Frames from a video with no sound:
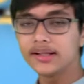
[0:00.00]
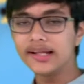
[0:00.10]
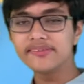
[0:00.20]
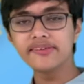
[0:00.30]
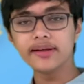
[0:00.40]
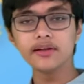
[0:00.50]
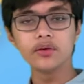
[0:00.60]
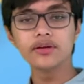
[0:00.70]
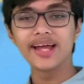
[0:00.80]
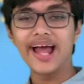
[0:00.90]
let's take a
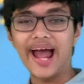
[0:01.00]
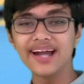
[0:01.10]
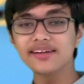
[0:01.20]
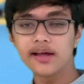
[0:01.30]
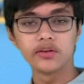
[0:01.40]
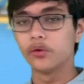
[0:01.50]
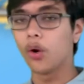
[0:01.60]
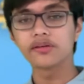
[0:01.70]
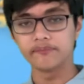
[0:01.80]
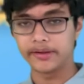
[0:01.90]
look at
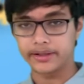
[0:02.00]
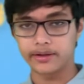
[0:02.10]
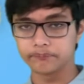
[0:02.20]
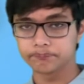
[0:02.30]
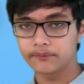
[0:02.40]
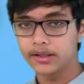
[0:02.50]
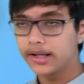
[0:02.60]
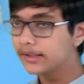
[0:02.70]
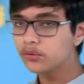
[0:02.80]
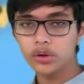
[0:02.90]
North America.
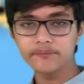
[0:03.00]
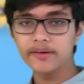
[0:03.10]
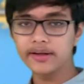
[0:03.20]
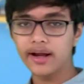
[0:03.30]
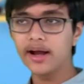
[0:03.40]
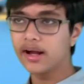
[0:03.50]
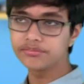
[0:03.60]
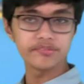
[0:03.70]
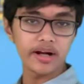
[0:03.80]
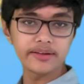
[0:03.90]
In North America, I've
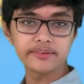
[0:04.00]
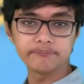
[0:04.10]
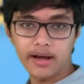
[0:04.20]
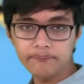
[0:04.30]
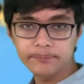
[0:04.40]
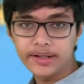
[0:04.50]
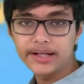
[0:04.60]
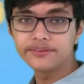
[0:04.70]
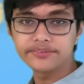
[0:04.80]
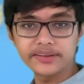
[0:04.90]
divided the map
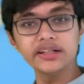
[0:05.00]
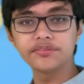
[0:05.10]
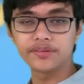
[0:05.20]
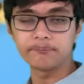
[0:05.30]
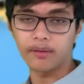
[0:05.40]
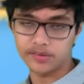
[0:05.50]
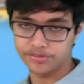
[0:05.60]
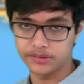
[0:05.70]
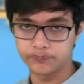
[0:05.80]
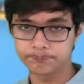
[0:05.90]
into three different parts
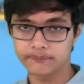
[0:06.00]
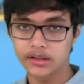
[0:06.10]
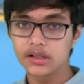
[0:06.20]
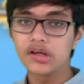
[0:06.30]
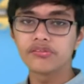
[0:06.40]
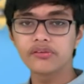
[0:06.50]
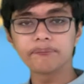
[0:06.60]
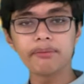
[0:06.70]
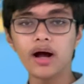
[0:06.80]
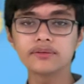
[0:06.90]
for you. So the
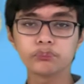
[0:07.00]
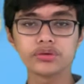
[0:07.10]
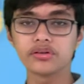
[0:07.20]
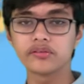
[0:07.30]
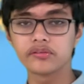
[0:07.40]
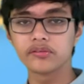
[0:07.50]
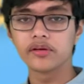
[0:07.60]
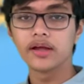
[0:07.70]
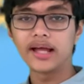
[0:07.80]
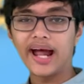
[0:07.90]
part which is
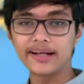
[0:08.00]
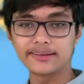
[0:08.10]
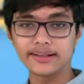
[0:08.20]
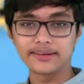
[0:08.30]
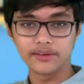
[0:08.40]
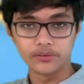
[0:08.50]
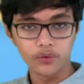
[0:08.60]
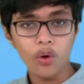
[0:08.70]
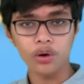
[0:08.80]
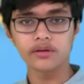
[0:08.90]
at the
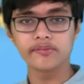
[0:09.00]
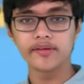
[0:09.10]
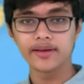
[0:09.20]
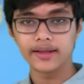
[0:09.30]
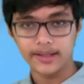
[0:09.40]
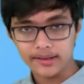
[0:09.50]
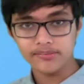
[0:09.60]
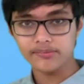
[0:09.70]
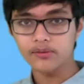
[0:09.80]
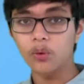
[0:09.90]
north
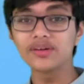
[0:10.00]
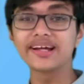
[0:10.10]
is called the